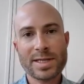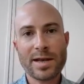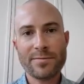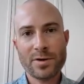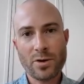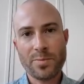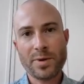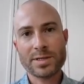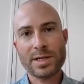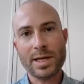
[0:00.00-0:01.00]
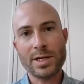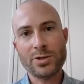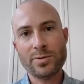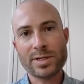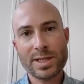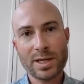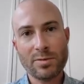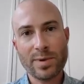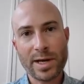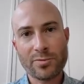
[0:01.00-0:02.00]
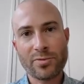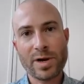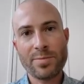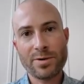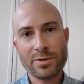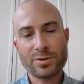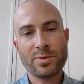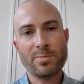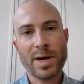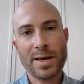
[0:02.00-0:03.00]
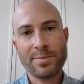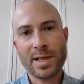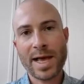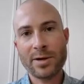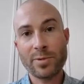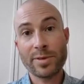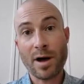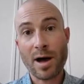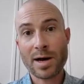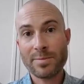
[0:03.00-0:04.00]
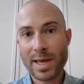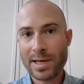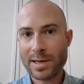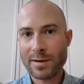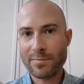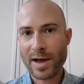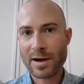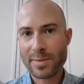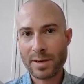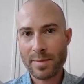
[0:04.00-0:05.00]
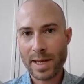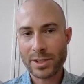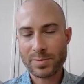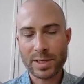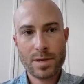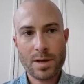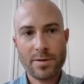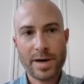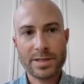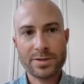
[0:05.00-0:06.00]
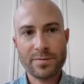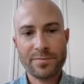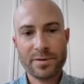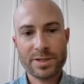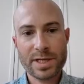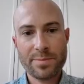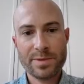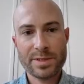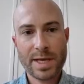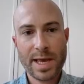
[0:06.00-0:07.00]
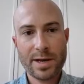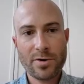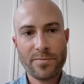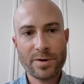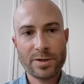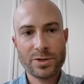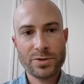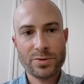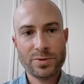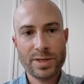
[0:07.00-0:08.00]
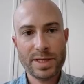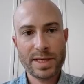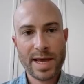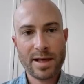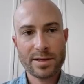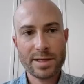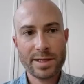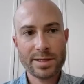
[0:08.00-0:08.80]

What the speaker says: of notebooks into a single button reproducible pipeline with automated environment management. Alright, so the first step is to head over to the Calkit